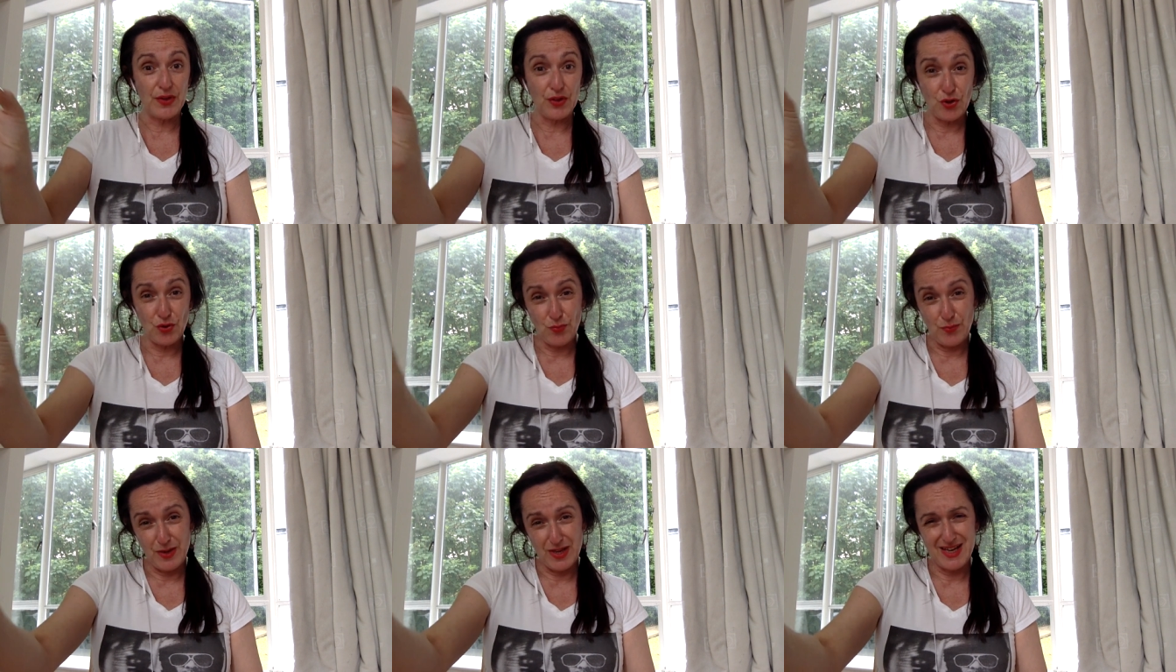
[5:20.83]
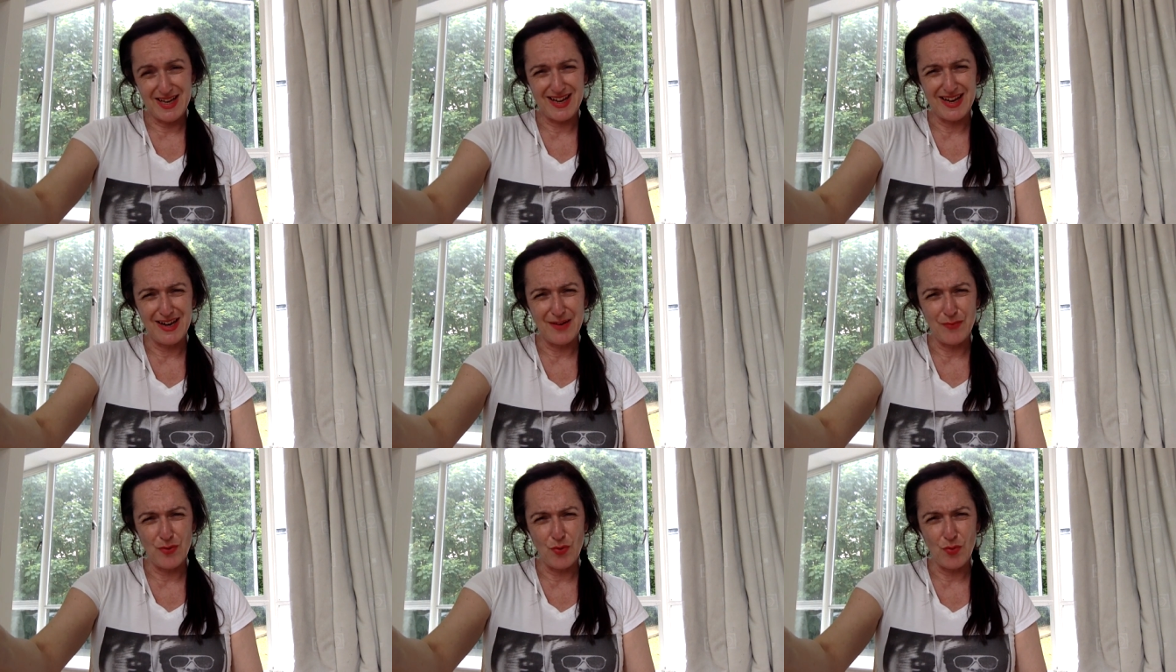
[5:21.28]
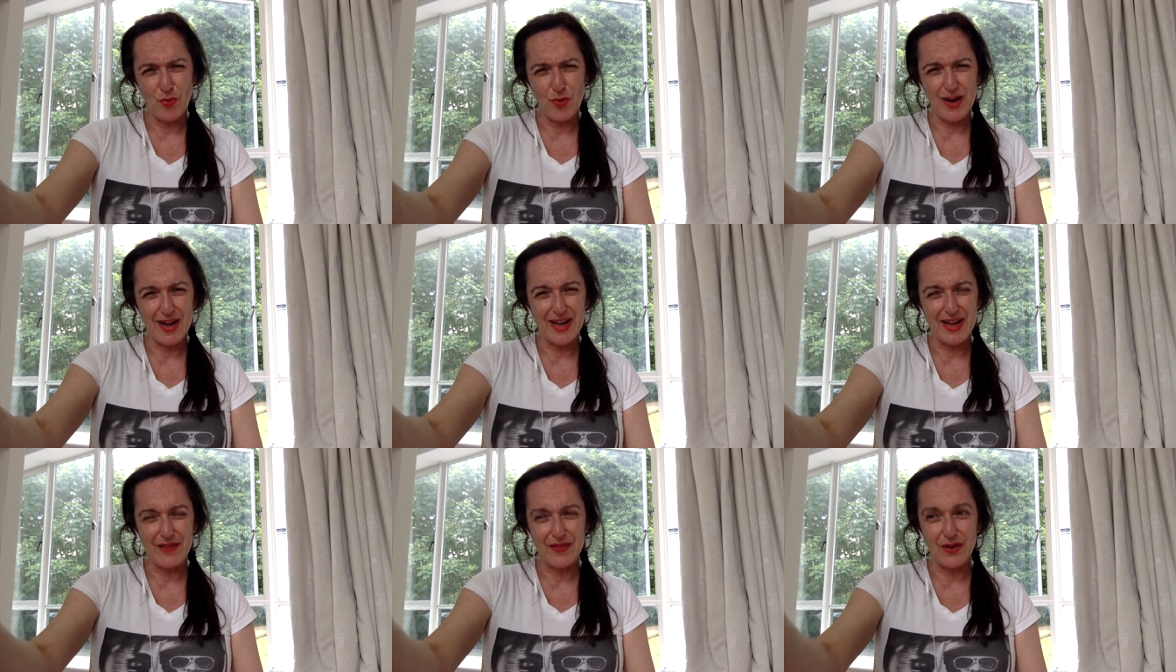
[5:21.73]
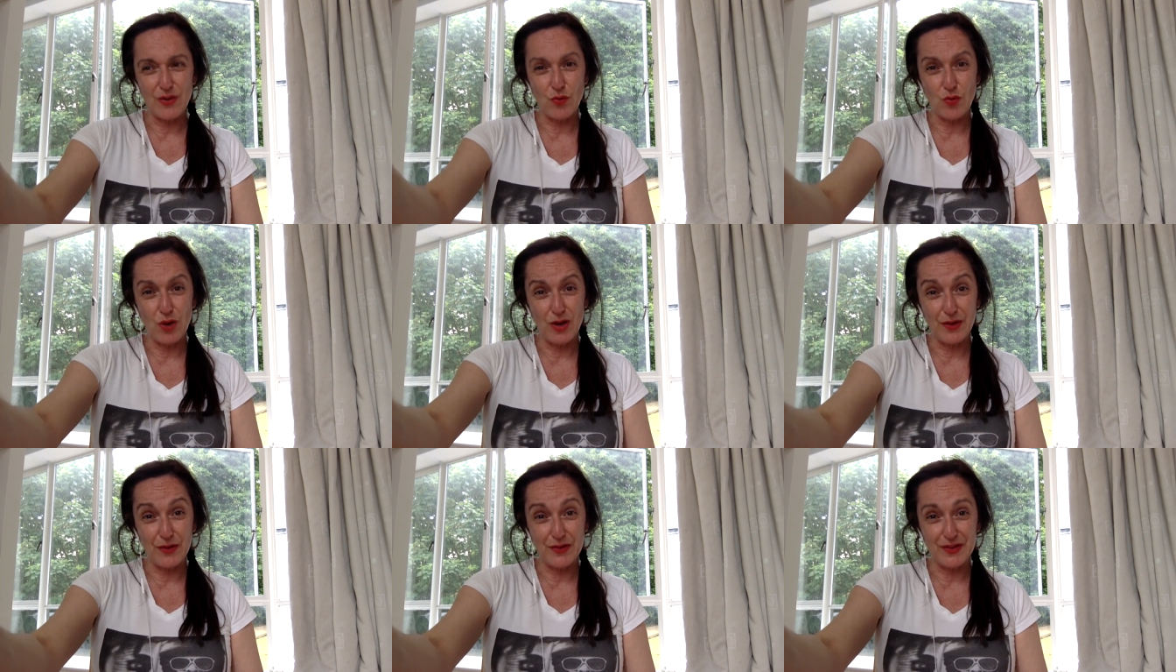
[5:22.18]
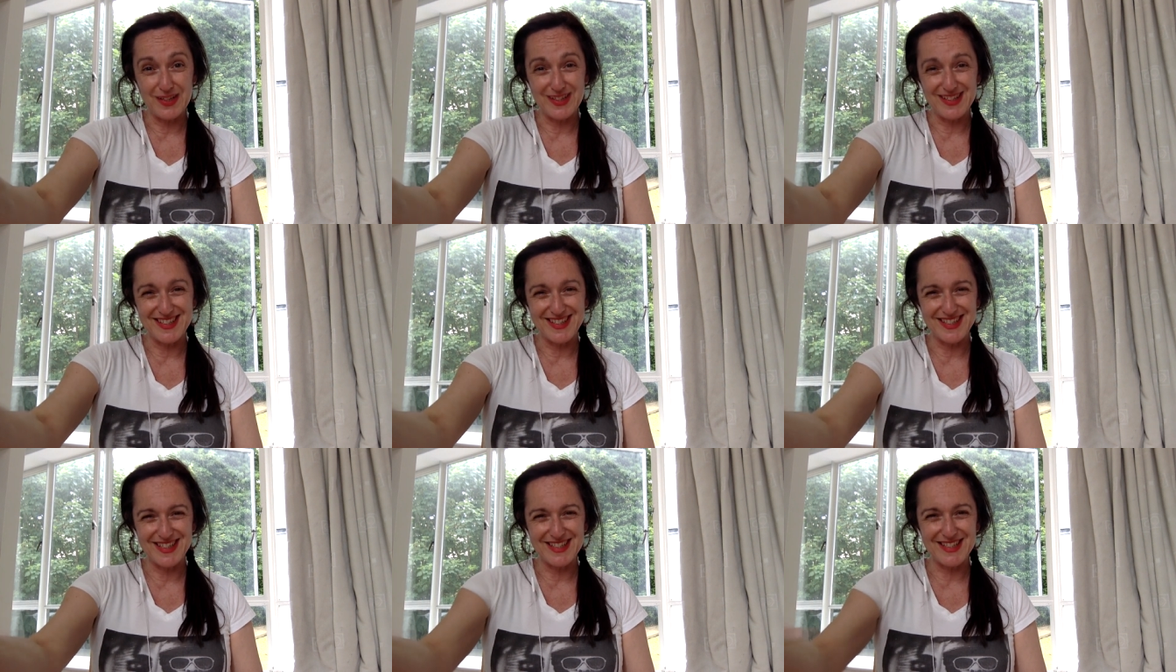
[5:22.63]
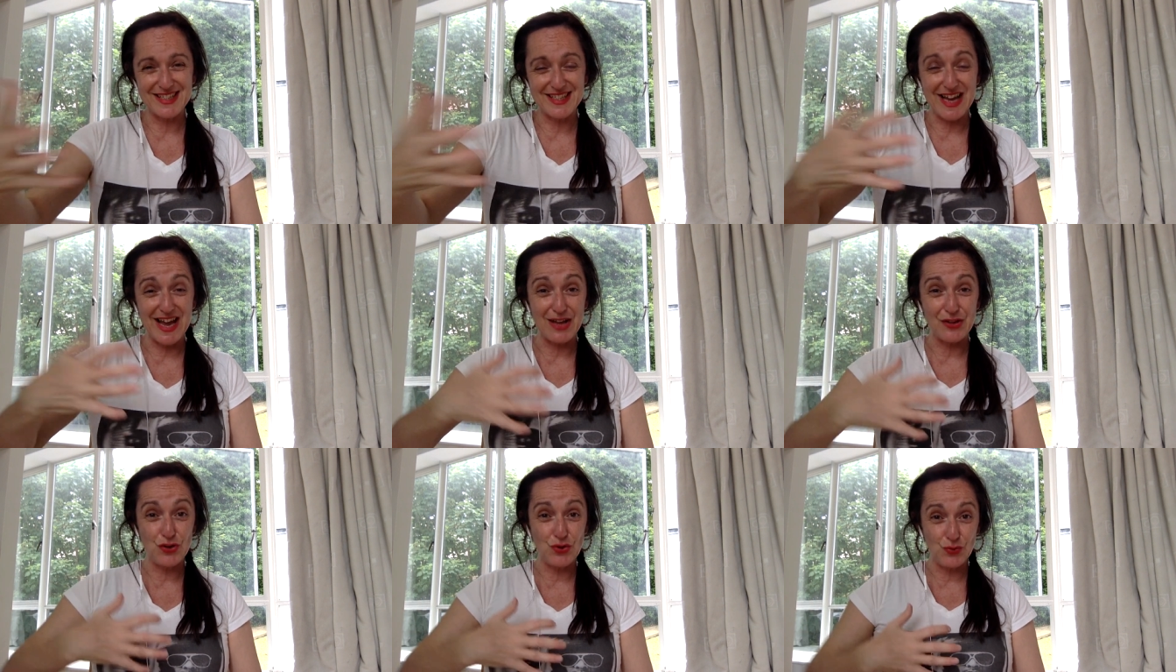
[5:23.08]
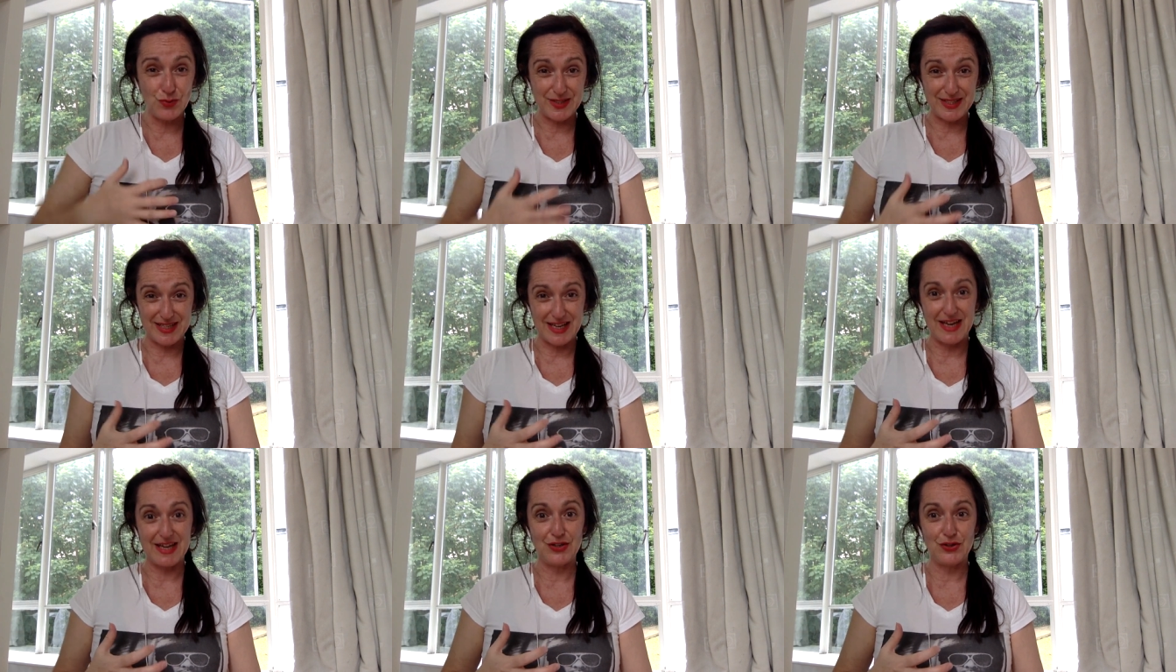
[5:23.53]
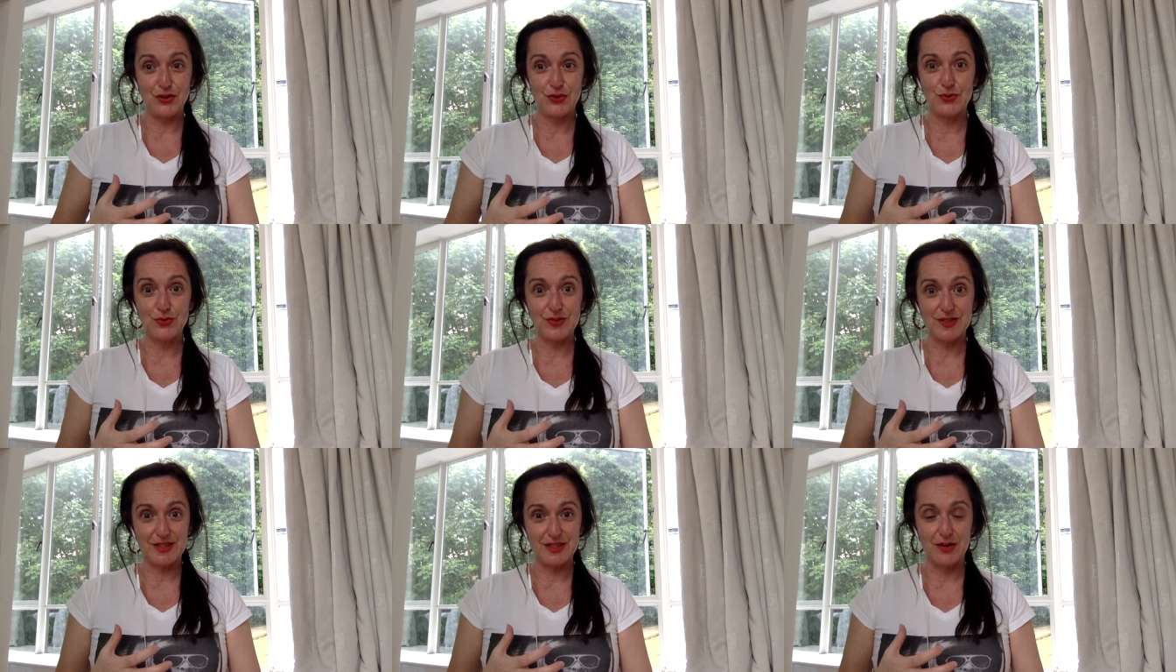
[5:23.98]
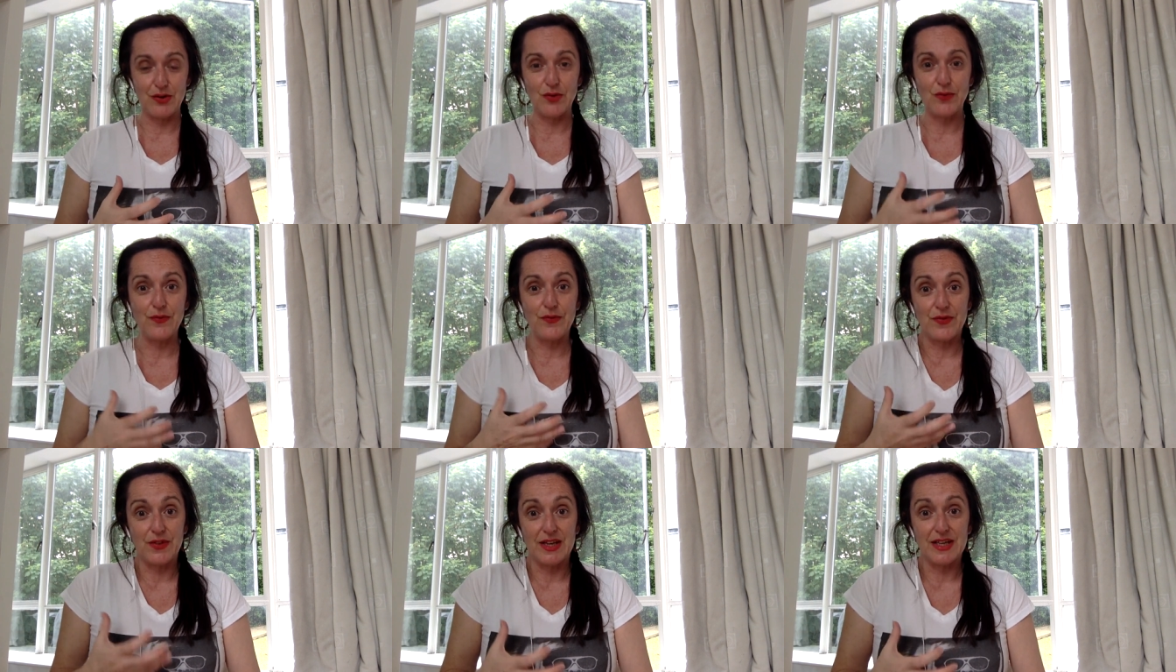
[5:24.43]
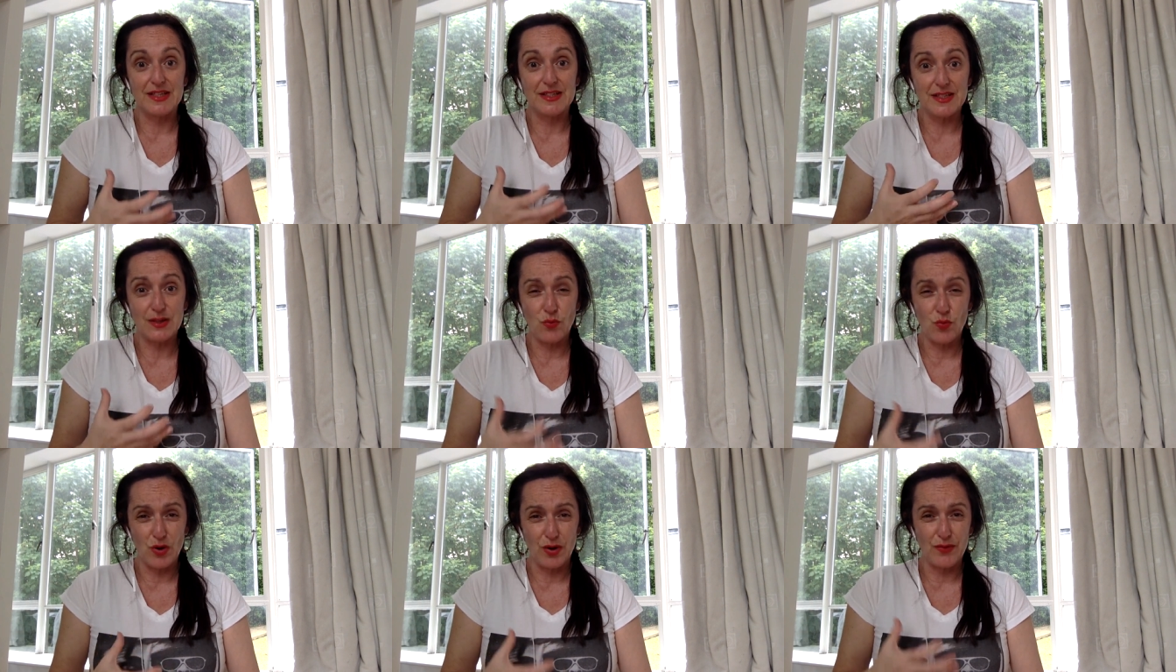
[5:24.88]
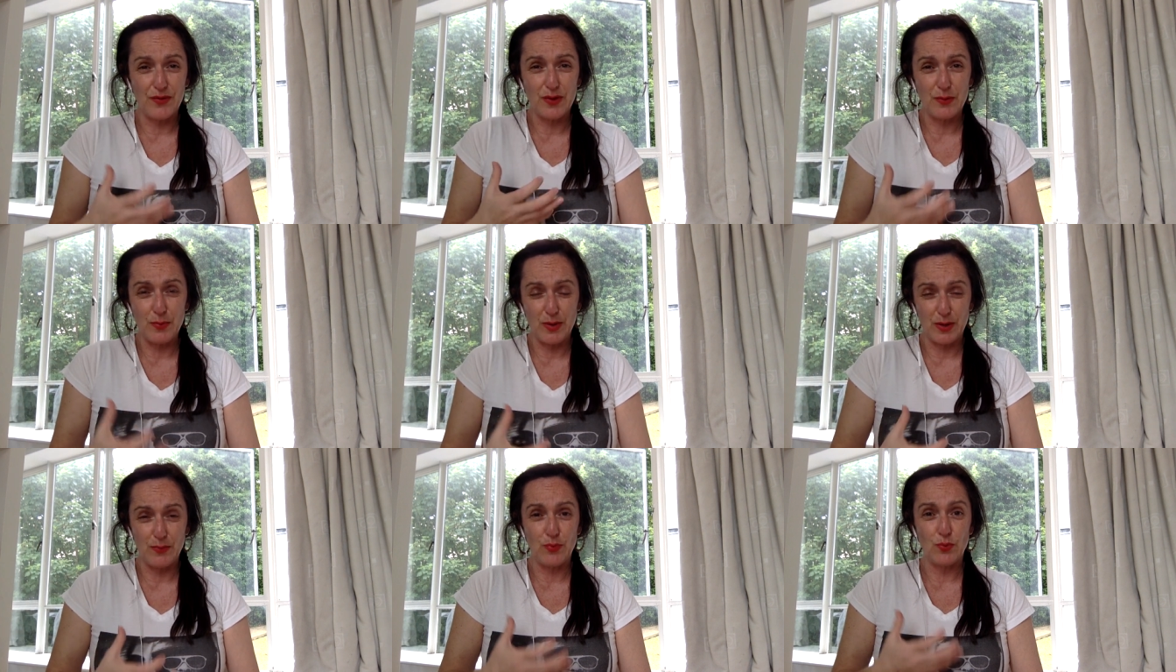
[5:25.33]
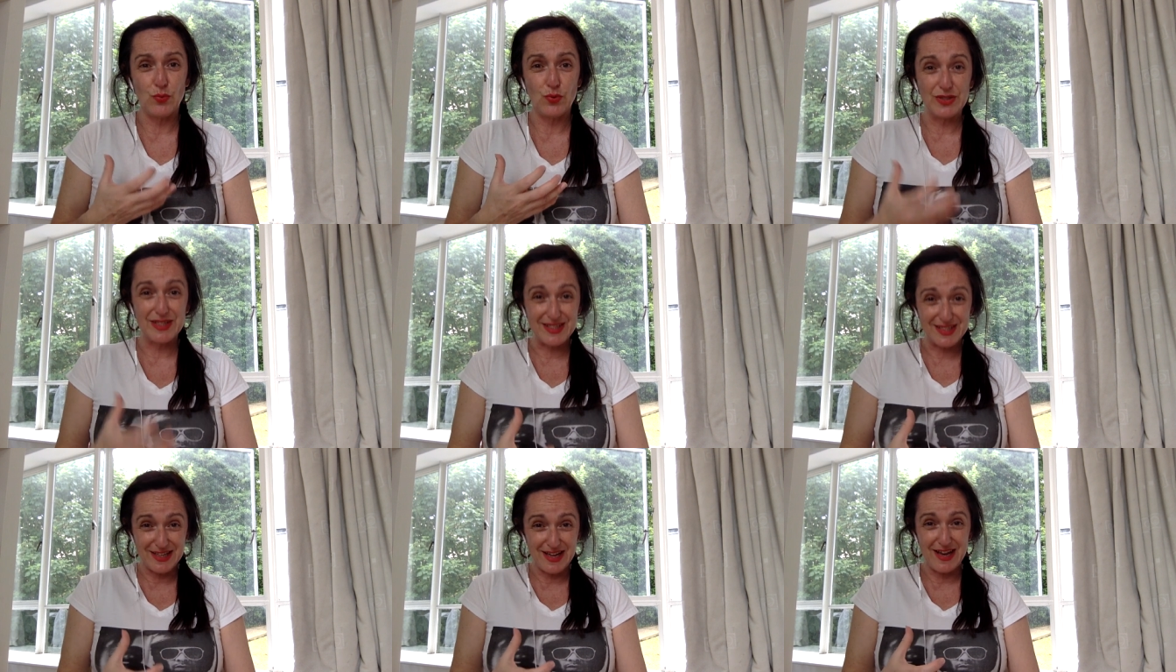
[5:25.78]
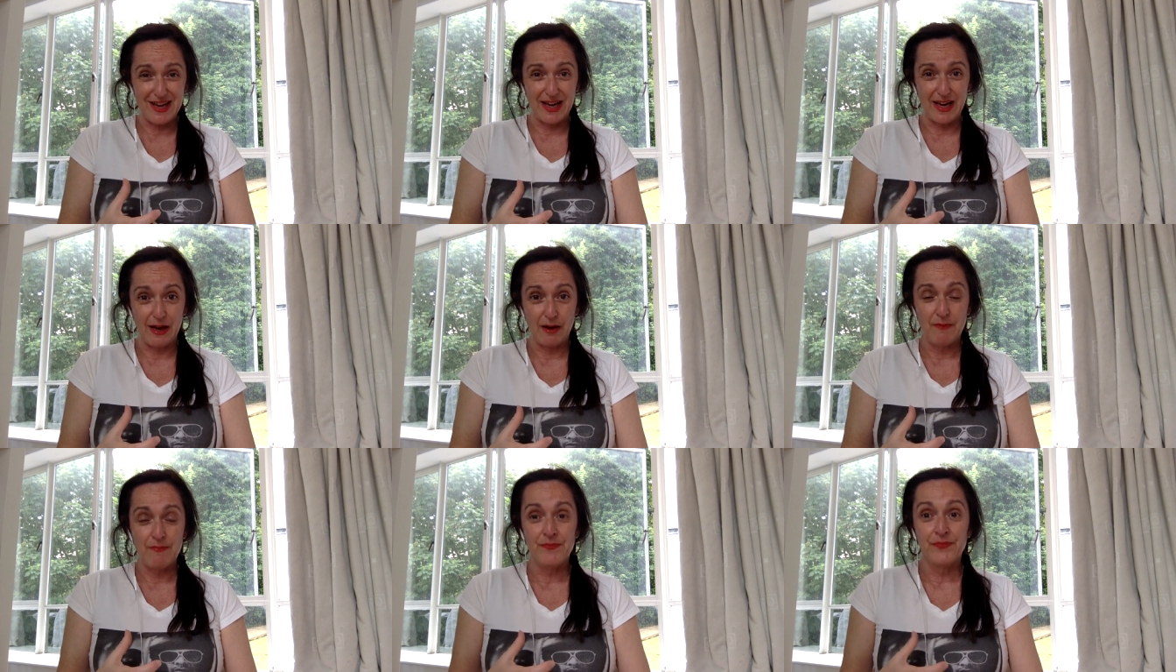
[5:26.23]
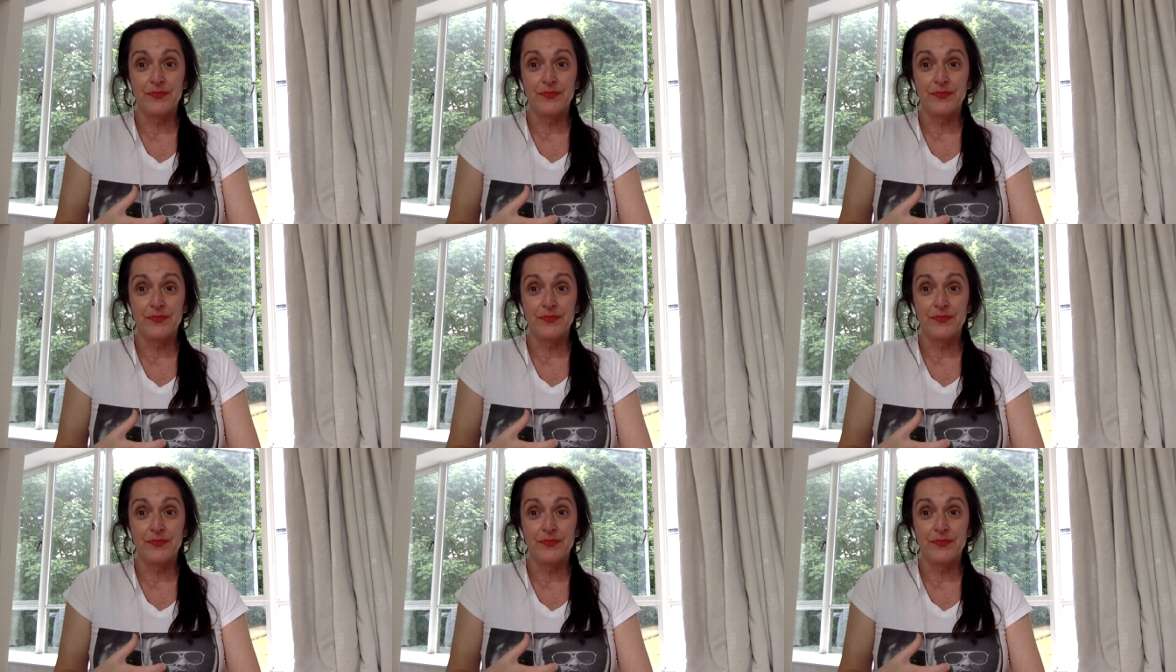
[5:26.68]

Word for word: you become aware that wealth exists and you say to yourself things that wealthy people would say.